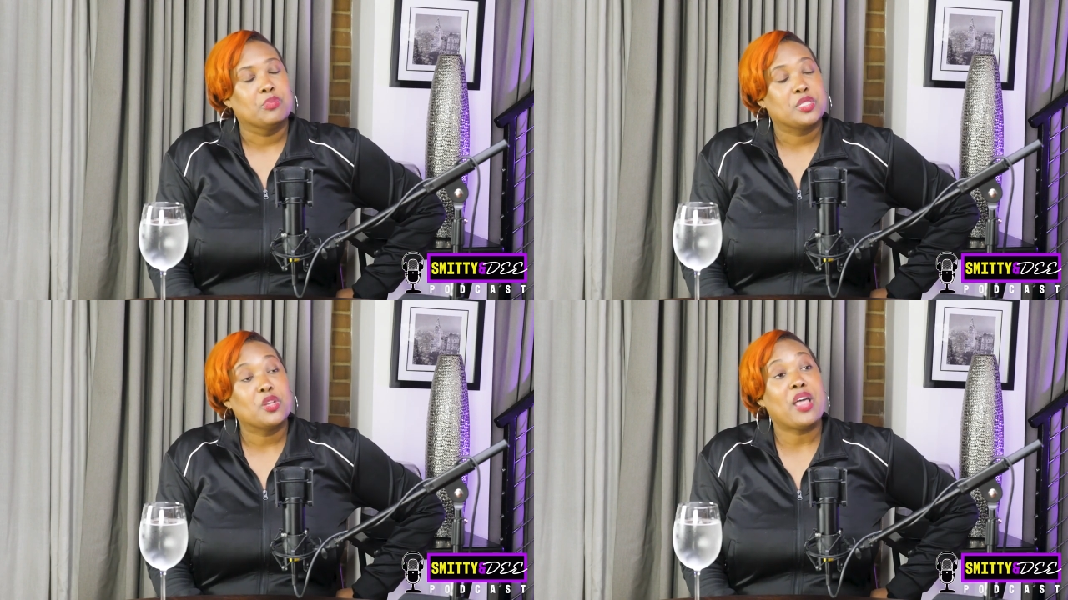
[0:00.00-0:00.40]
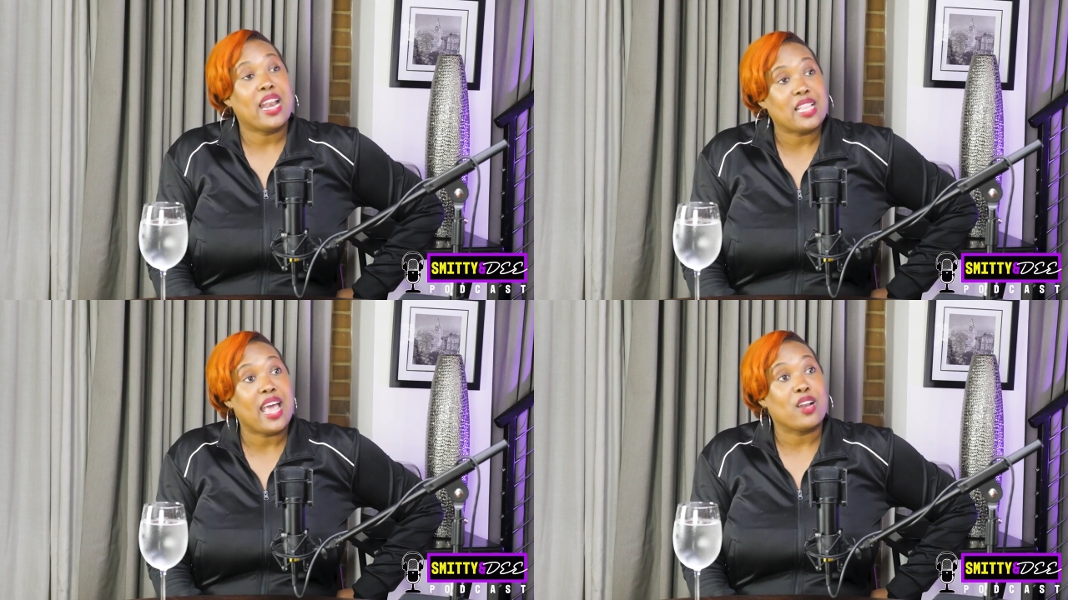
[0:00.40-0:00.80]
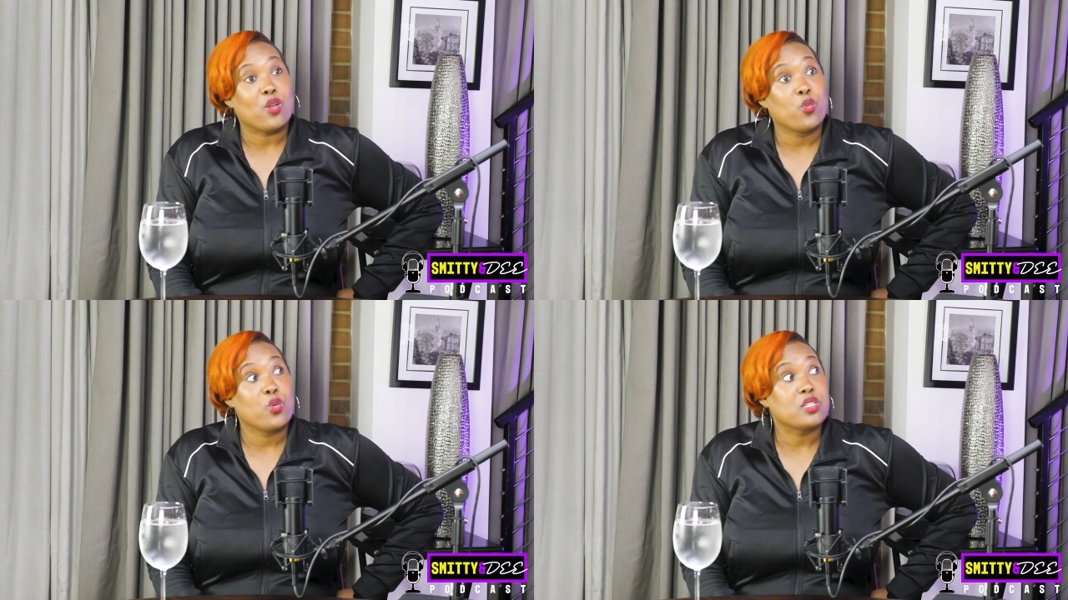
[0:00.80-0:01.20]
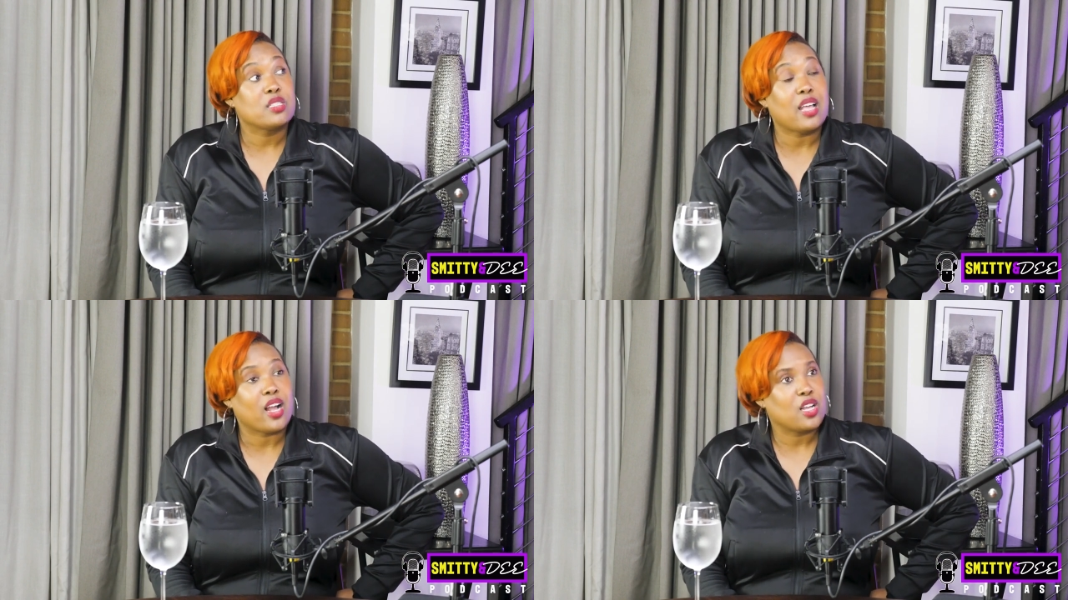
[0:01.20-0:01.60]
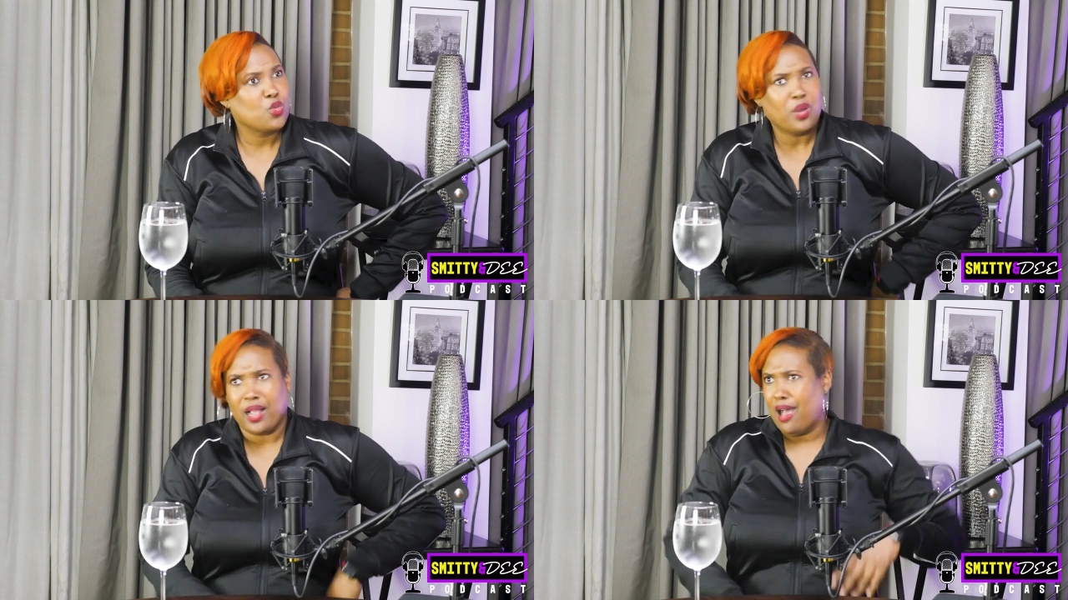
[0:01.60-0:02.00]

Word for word: so that, and we were just like, because we were like,